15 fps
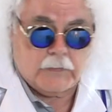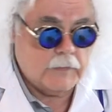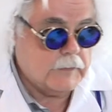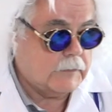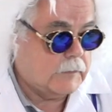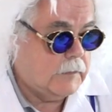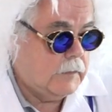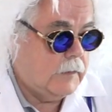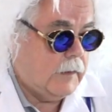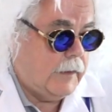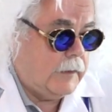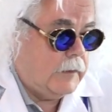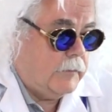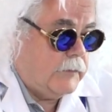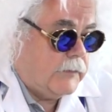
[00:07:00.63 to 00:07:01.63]
these
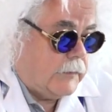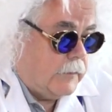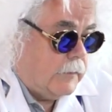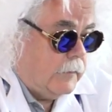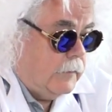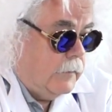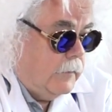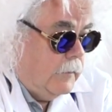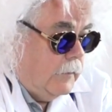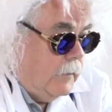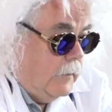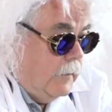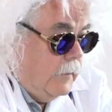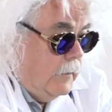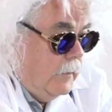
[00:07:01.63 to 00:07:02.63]
items and
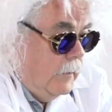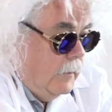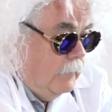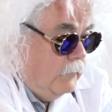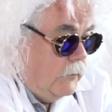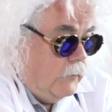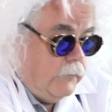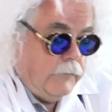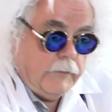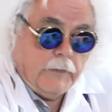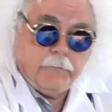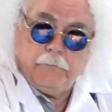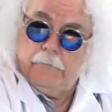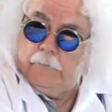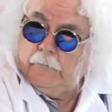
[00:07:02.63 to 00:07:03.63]
move
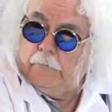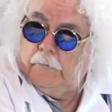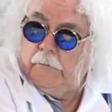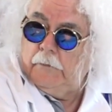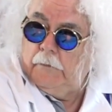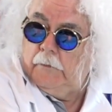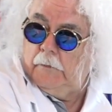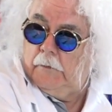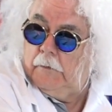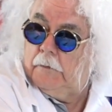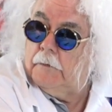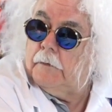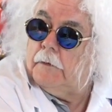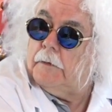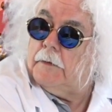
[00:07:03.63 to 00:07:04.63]
them
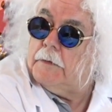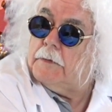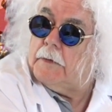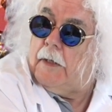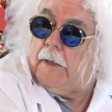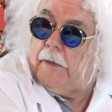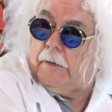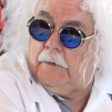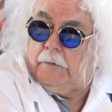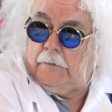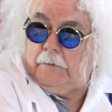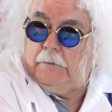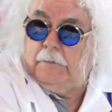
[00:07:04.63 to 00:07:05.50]
to the side.